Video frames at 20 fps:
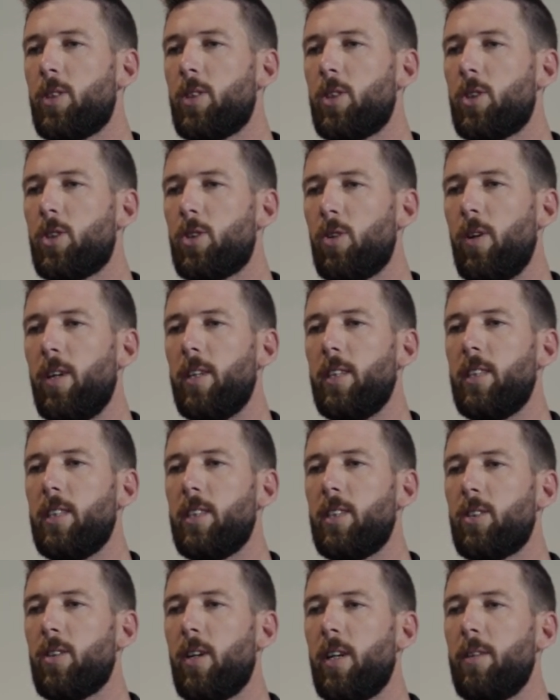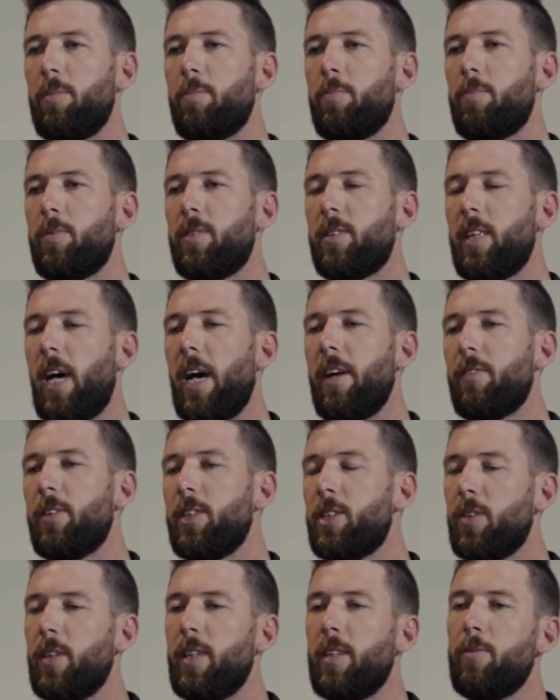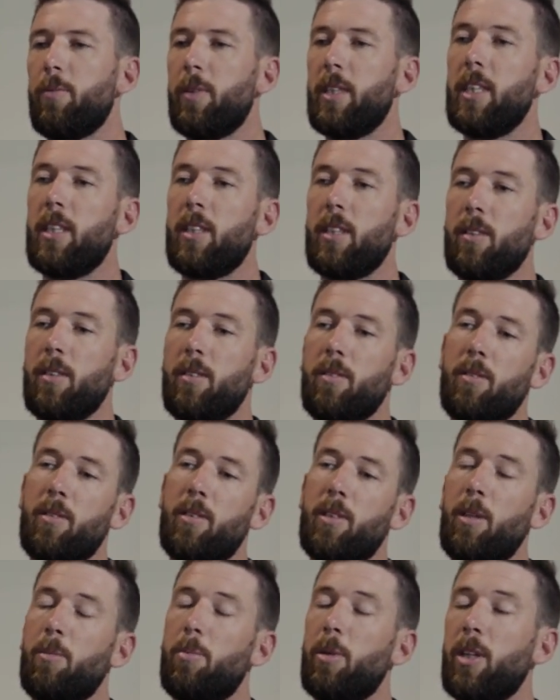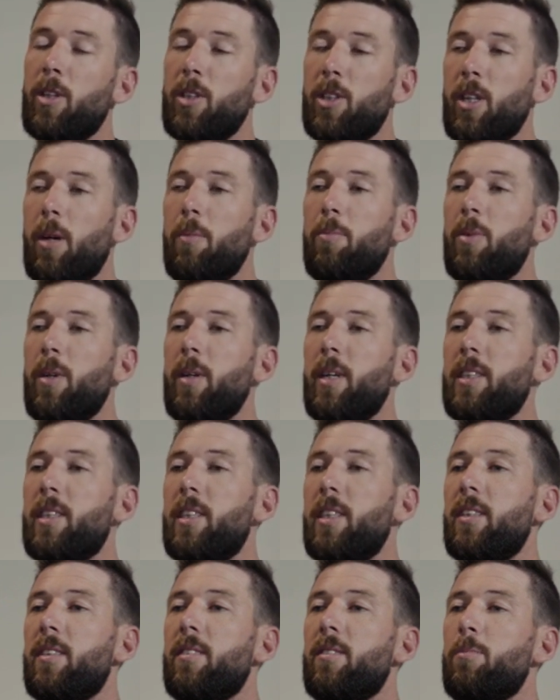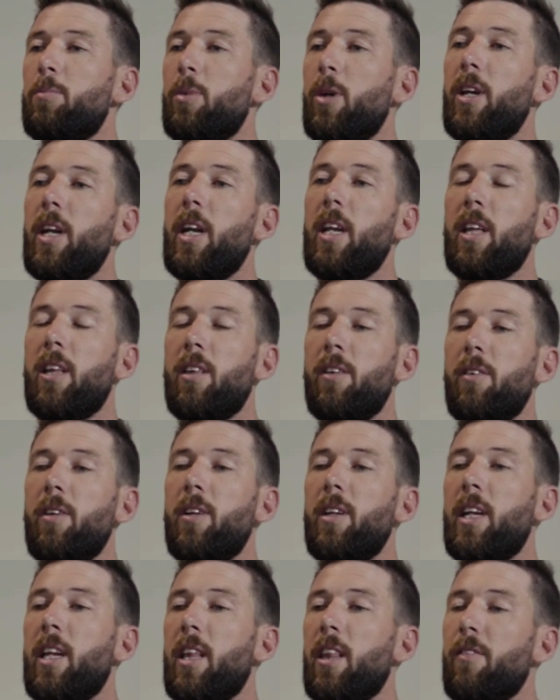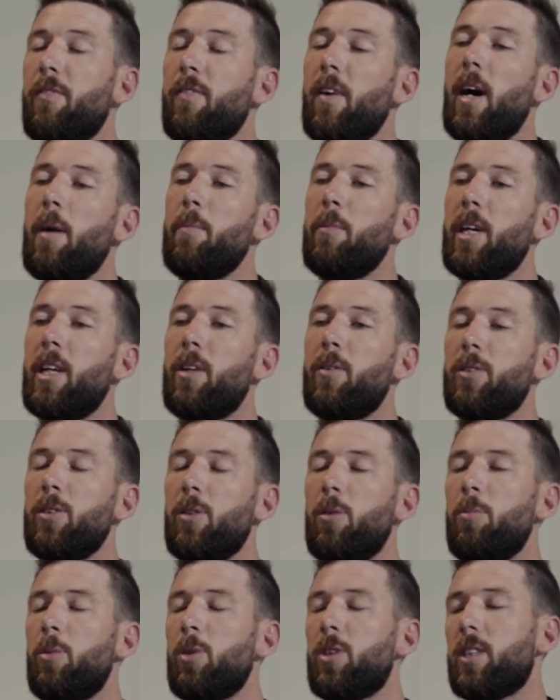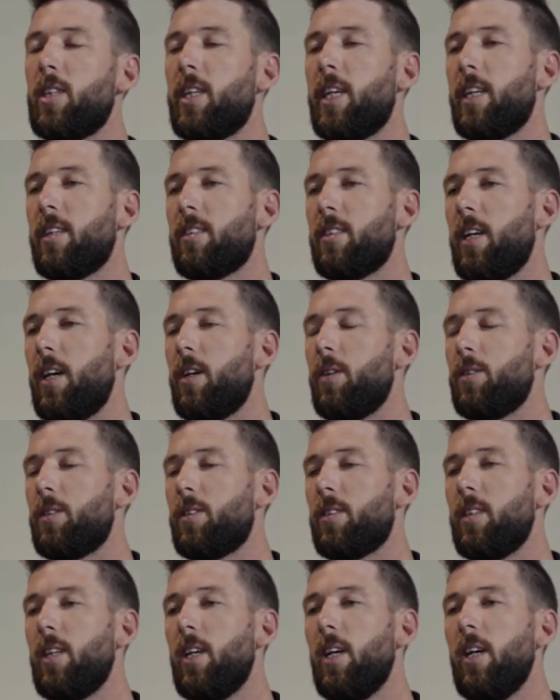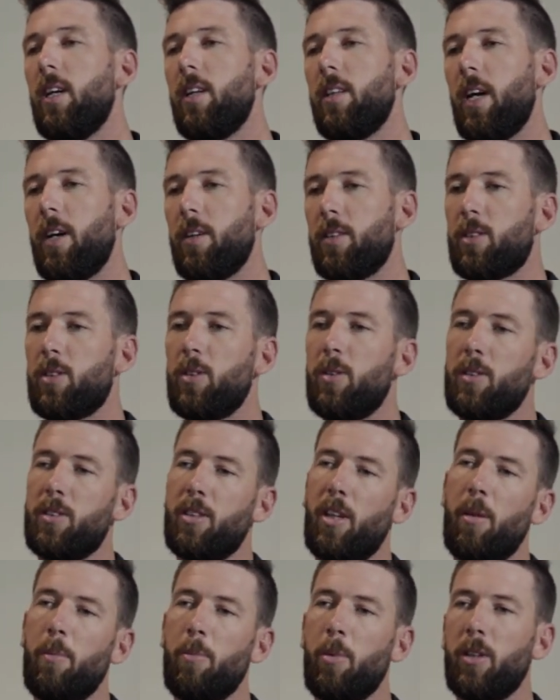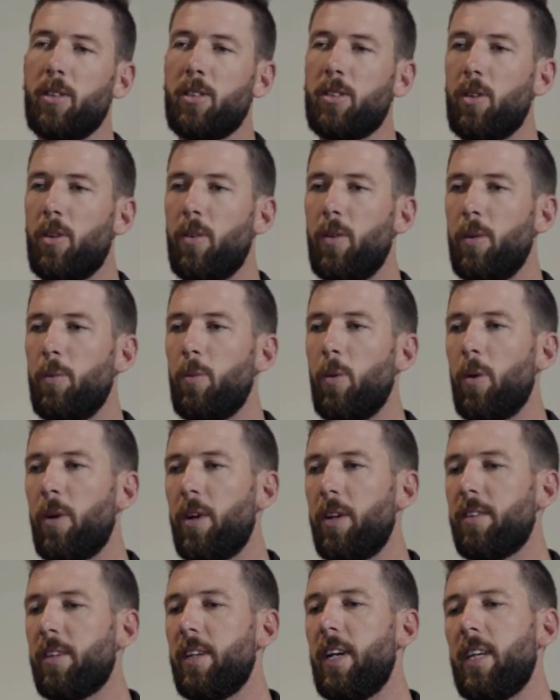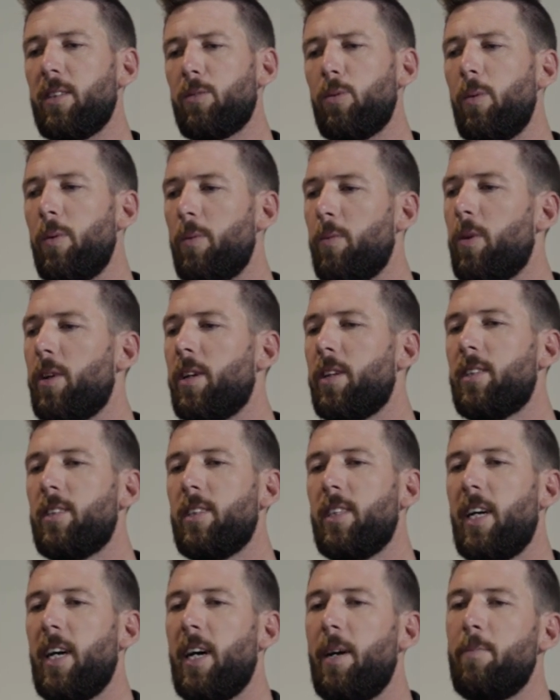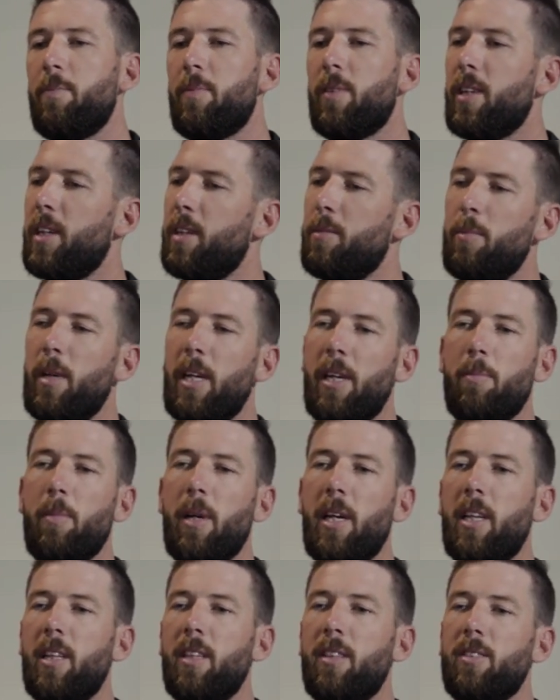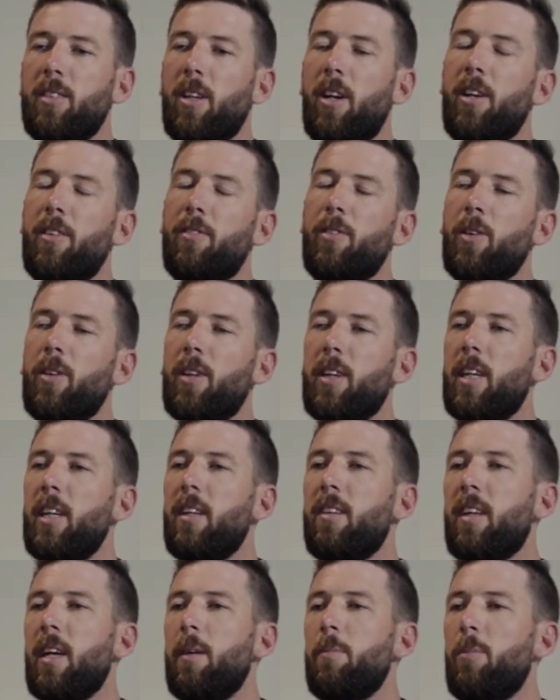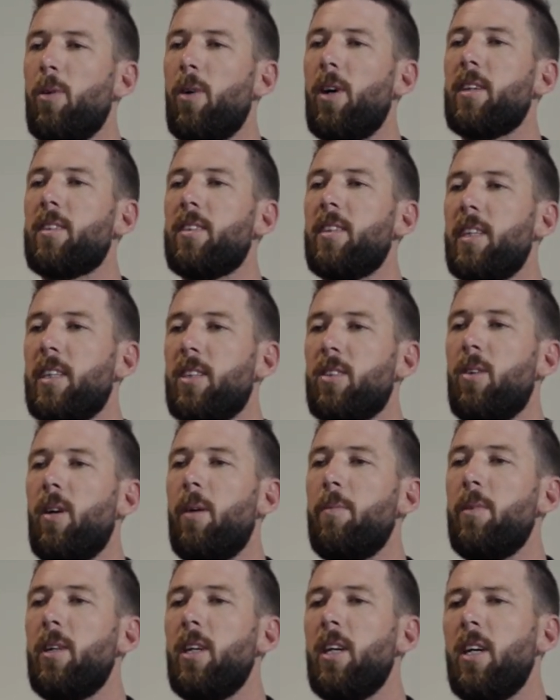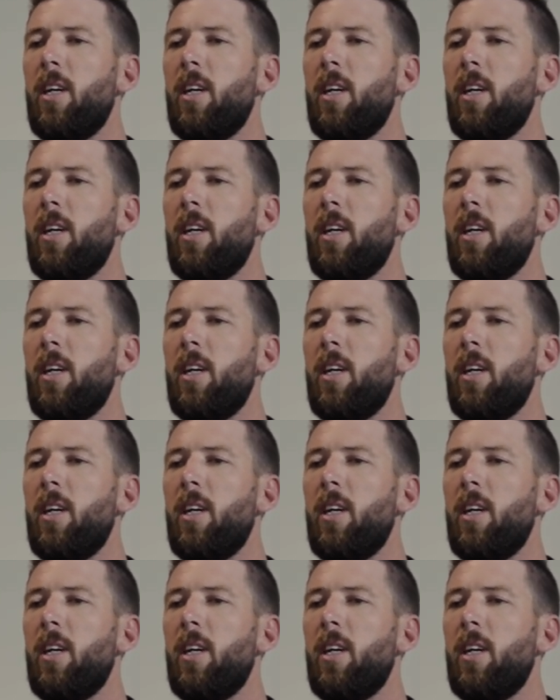trying to save the joint, and we did a pretty good job. Pretty much didn't burn any of the farmland. It was all bushland, so that was cool. So the boss sort of rewarded us and asked what we wanted, and me being in the zone of all the kids getting bikes at that time,